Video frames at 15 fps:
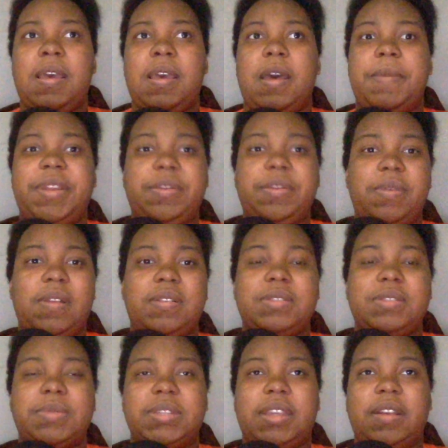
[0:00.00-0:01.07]
Amanda Rollins
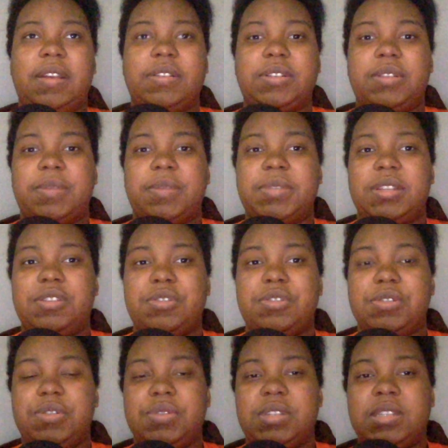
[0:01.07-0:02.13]
was a character that was
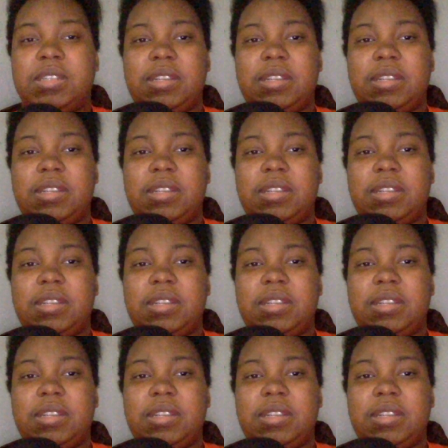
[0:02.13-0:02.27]
introduced